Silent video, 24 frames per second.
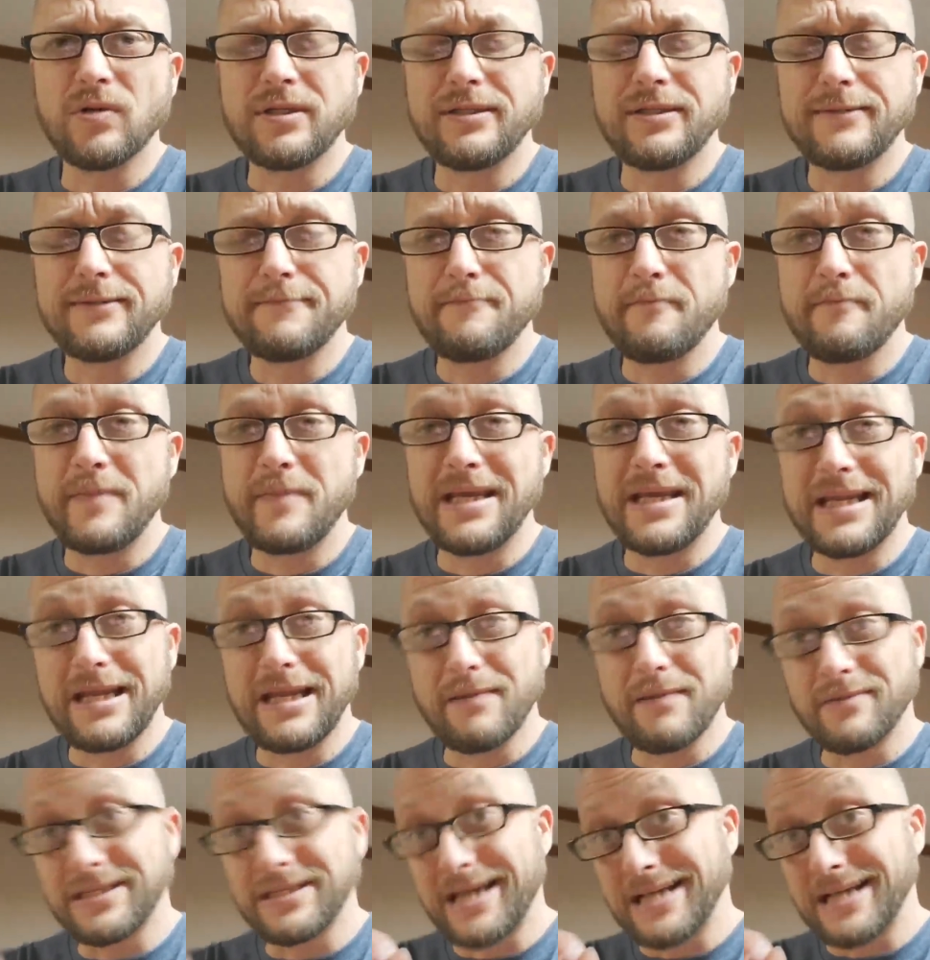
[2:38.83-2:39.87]
and being
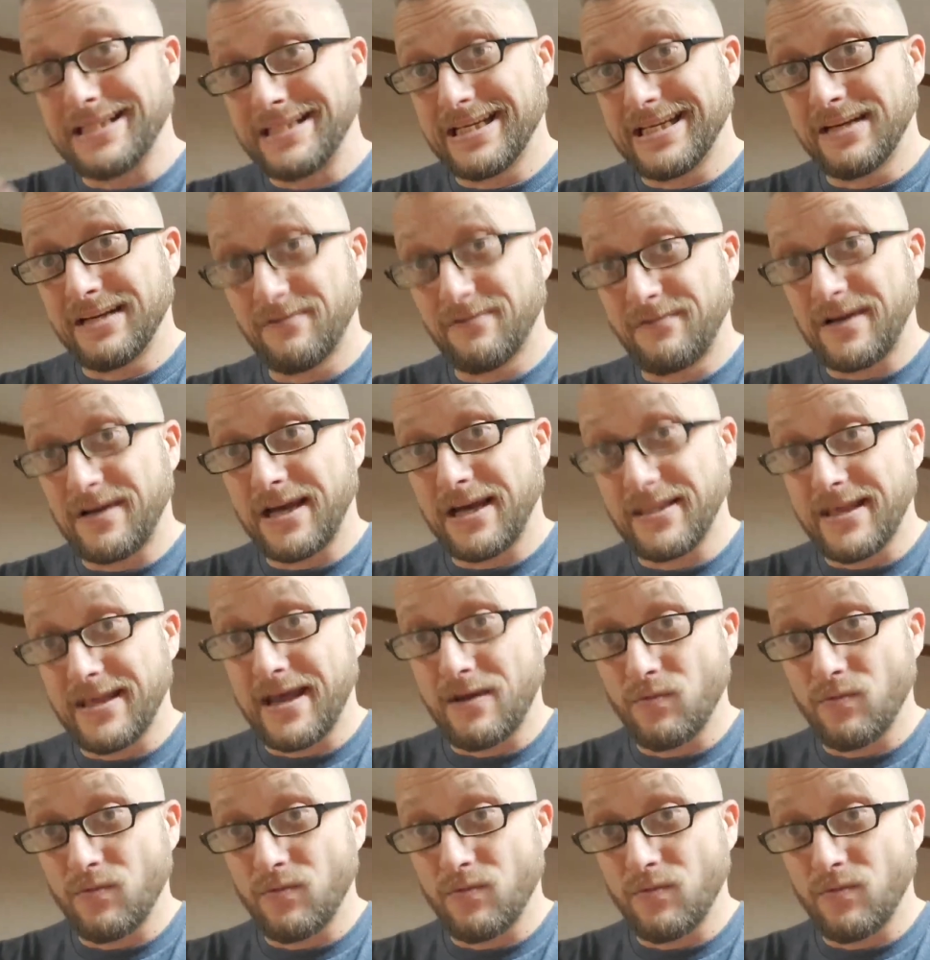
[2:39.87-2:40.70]
able to identify